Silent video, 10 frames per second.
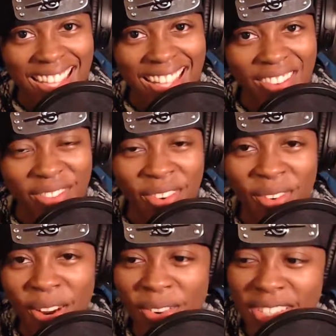Well,
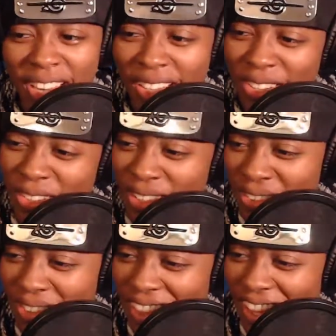where was I going
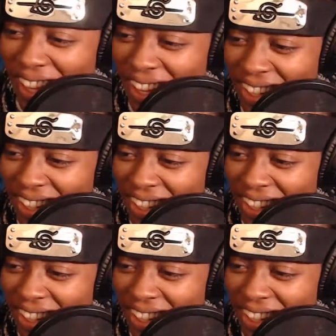with that?